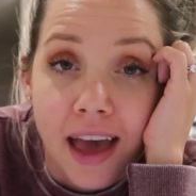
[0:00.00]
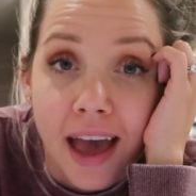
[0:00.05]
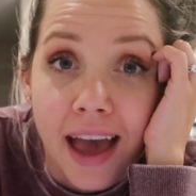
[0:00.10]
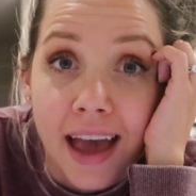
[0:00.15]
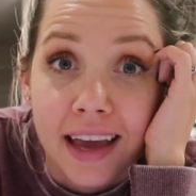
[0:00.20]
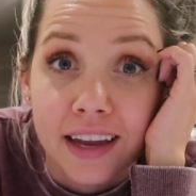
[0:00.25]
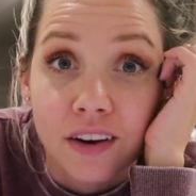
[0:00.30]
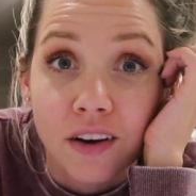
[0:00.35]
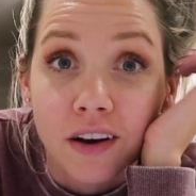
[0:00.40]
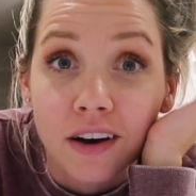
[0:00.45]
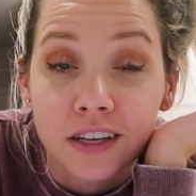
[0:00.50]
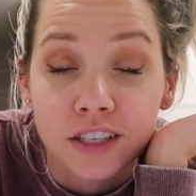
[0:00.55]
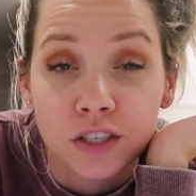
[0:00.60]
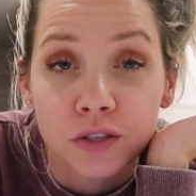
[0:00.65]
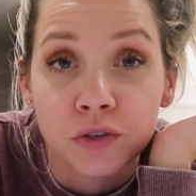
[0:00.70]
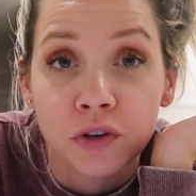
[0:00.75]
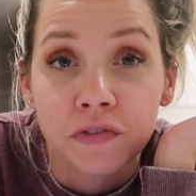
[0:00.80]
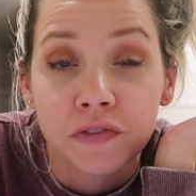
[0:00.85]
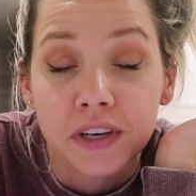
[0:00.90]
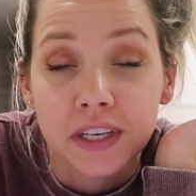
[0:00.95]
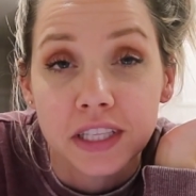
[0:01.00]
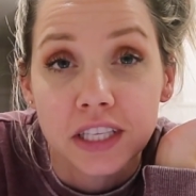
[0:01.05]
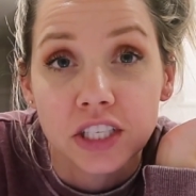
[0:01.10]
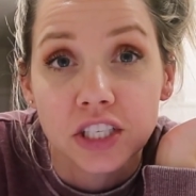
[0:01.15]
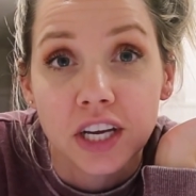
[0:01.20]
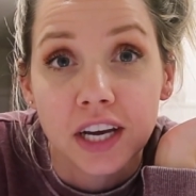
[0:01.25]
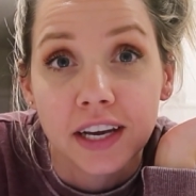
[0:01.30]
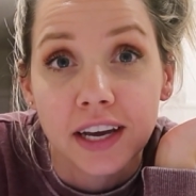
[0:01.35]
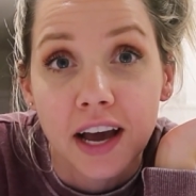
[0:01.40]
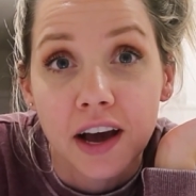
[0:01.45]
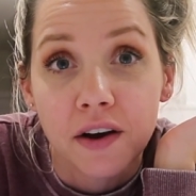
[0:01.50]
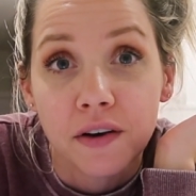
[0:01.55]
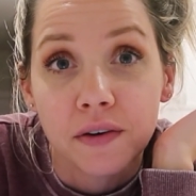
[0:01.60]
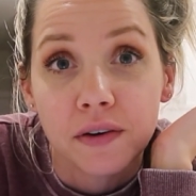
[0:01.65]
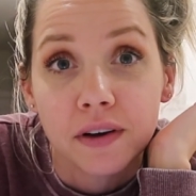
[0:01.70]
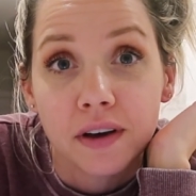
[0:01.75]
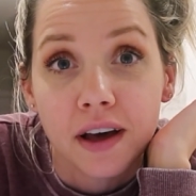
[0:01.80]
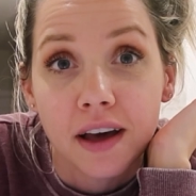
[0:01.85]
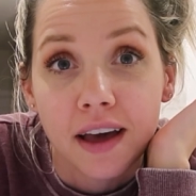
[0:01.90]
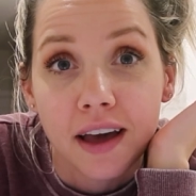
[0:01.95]
And also don't forget to check
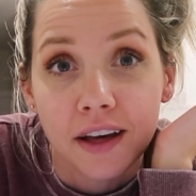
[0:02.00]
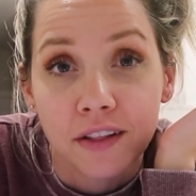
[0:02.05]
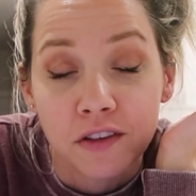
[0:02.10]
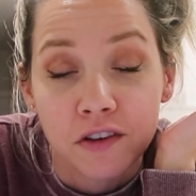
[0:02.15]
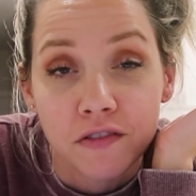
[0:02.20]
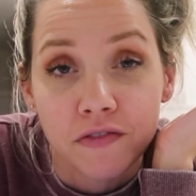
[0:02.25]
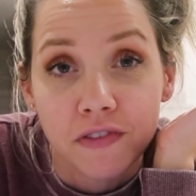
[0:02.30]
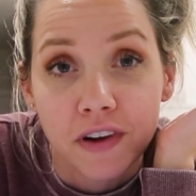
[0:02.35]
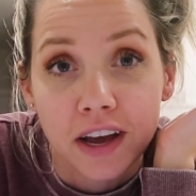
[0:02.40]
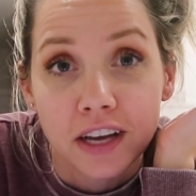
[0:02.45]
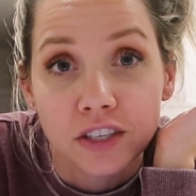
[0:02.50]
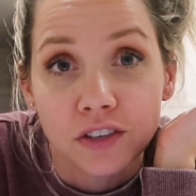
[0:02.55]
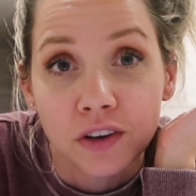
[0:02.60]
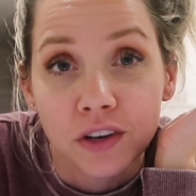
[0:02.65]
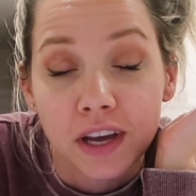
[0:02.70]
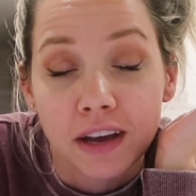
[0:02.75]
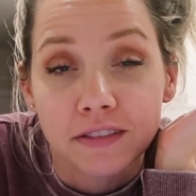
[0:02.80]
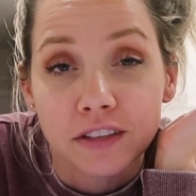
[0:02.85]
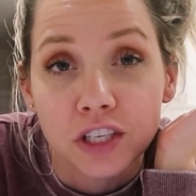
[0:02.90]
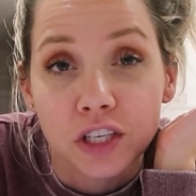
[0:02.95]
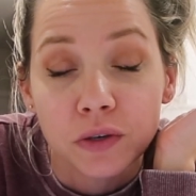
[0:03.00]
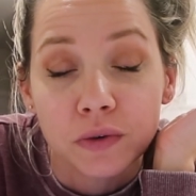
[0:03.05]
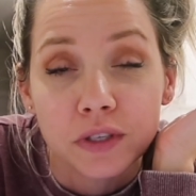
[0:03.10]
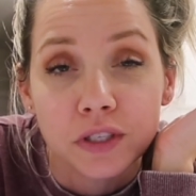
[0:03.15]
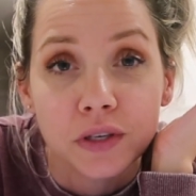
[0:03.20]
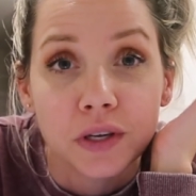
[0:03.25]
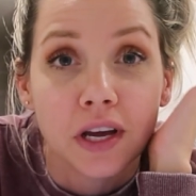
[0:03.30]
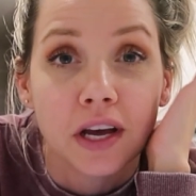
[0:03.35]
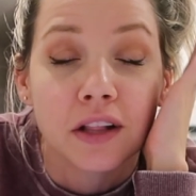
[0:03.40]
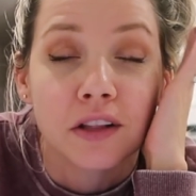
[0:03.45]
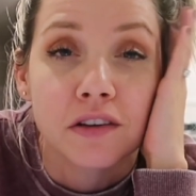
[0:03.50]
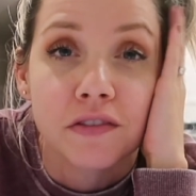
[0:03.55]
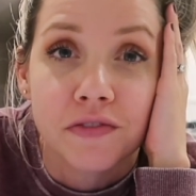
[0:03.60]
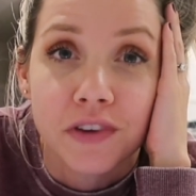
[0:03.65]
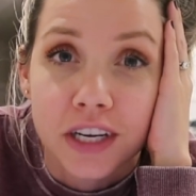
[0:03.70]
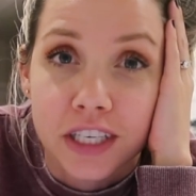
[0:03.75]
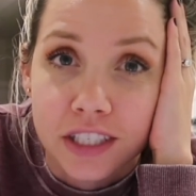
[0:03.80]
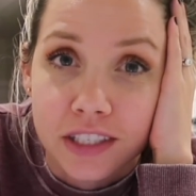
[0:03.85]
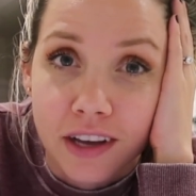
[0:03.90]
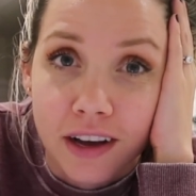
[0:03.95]
out HelloFresh. All you have to do is go to
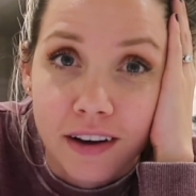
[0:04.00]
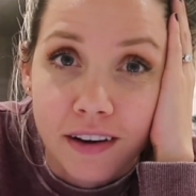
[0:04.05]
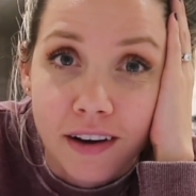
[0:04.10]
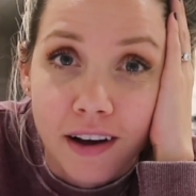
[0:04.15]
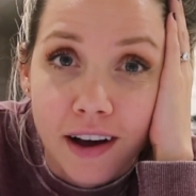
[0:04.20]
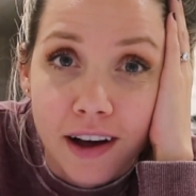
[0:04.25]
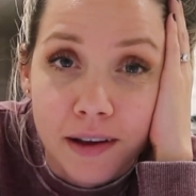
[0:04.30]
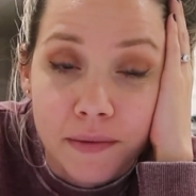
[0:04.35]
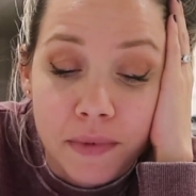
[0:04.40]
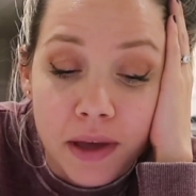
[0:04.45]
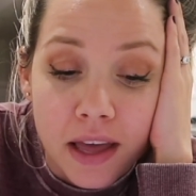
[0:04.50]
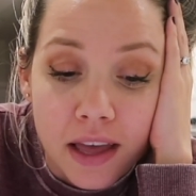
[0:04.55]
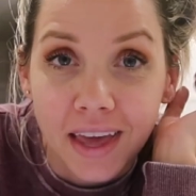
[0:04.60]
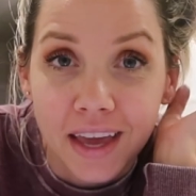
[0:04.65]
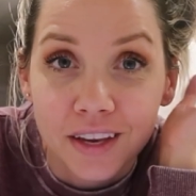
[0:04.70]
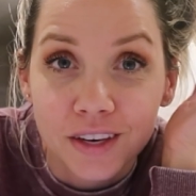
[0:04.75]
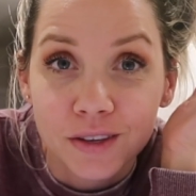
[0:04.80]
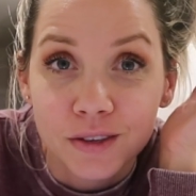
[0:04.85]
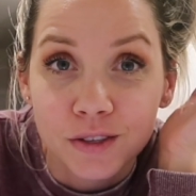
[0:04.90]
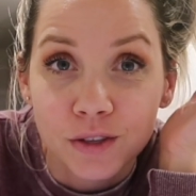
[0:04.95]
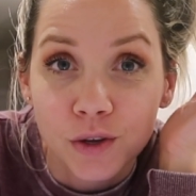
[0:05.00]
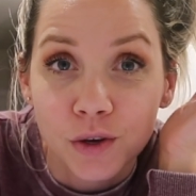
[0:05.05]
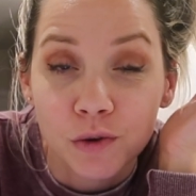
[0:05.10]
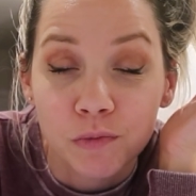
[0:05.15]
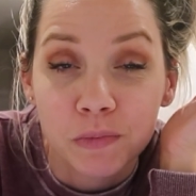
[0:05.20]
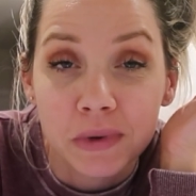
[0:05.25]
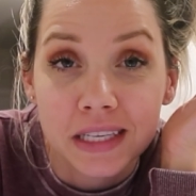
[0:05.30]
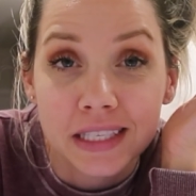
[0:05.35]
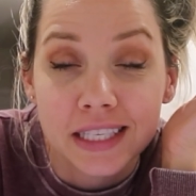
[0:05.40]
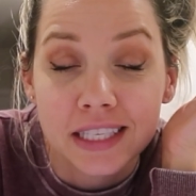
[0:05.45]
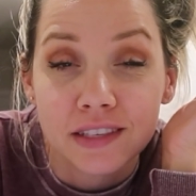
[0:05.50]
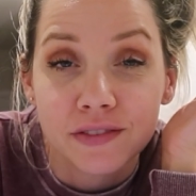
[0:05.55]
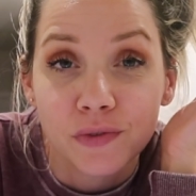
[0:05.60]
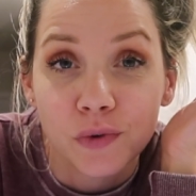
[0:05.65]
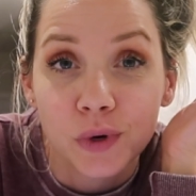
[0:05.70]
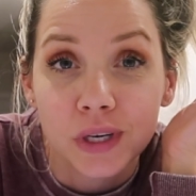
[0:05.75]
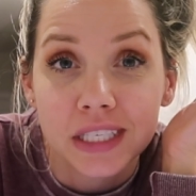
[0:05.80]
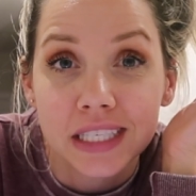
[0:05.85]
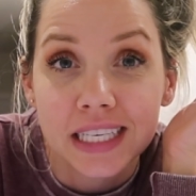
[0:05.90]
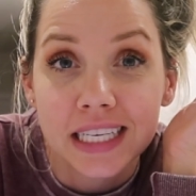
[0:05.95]
HelloFresh.com and use code
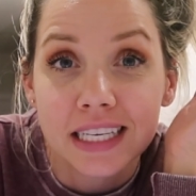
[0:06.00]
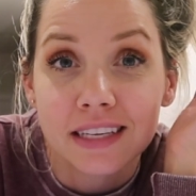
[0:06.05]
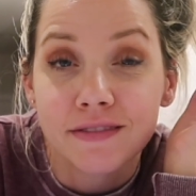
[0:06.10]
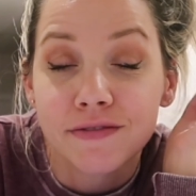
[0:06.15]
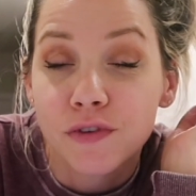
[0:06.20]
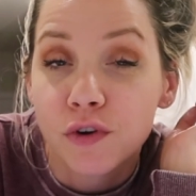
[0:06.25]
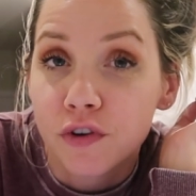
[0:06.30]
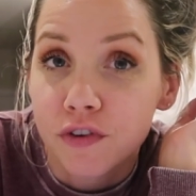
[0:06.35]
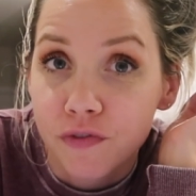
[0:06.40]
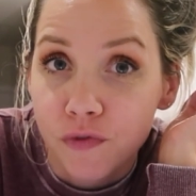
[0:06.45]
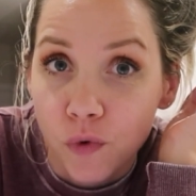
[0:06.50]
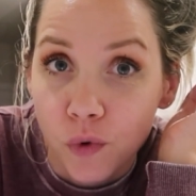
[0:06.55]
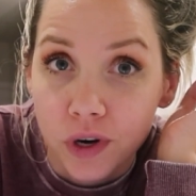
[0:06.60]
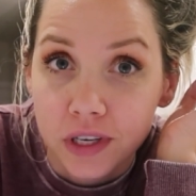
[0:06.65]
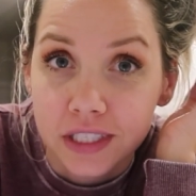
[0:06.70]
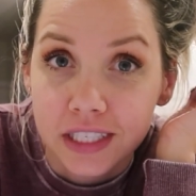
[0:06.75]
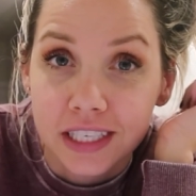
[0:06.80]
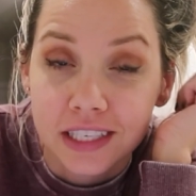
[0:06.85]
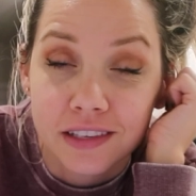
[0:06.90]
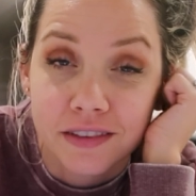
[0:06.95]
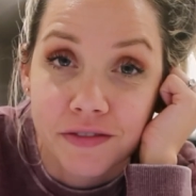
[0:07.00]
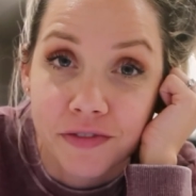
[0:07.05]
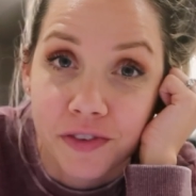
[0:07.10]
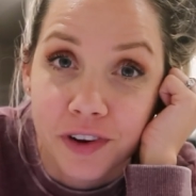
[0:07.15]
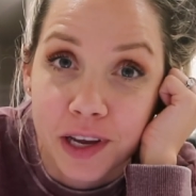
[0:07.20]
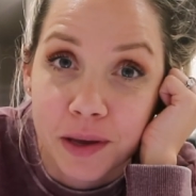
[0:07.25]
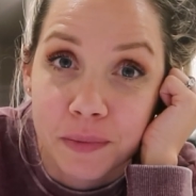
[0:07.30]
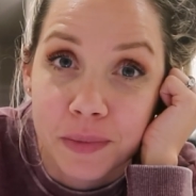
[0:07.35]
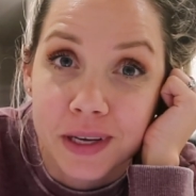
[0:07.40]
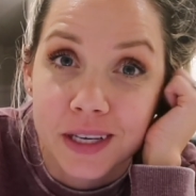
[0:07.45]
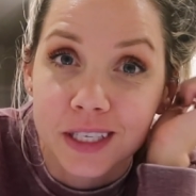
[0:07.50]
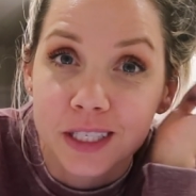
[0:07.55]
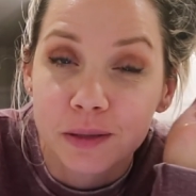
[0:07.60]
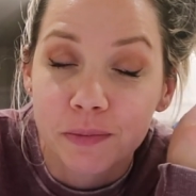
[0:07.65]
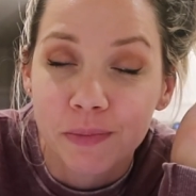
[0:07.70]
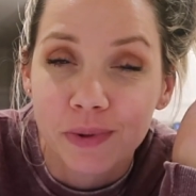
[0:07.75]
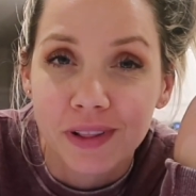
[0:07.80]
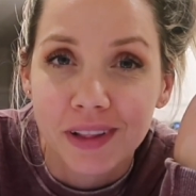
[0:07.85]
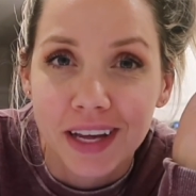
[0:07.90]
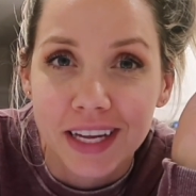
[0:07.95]
BEASTONS14 for 14 free meals
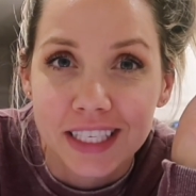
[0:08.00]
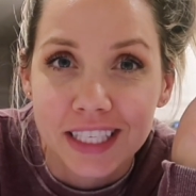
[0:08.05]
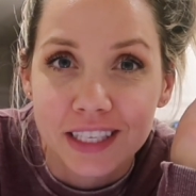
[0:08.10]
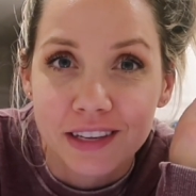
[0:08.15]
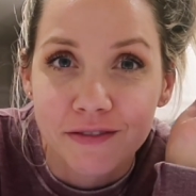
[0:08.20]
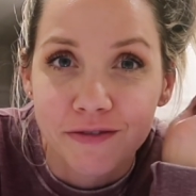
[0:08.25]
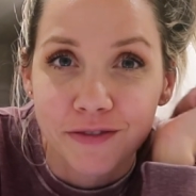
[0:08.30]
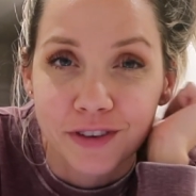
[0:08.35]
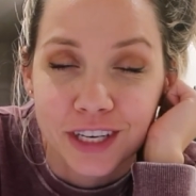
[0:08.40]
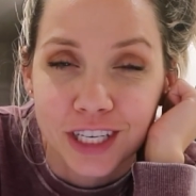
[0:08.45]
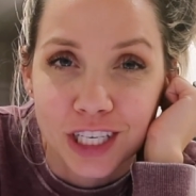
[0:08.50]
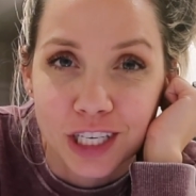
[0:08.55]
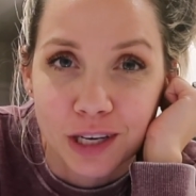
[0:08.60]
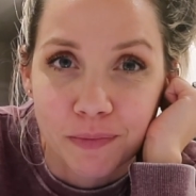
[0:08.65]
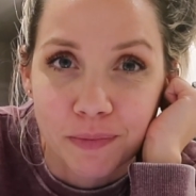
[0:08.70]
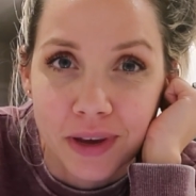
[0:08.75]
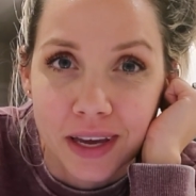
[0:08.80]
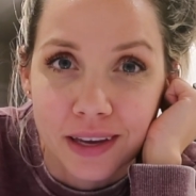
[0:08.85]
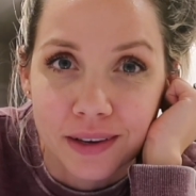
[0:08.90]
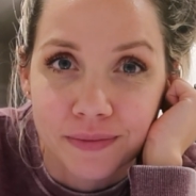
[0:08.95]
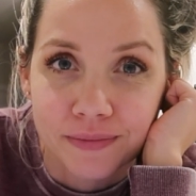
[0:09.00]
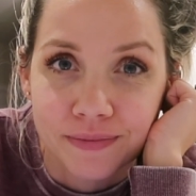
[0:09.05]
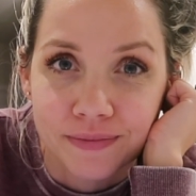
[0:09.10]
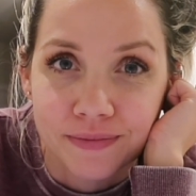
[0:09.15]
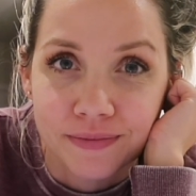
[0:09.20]
plus free shipping.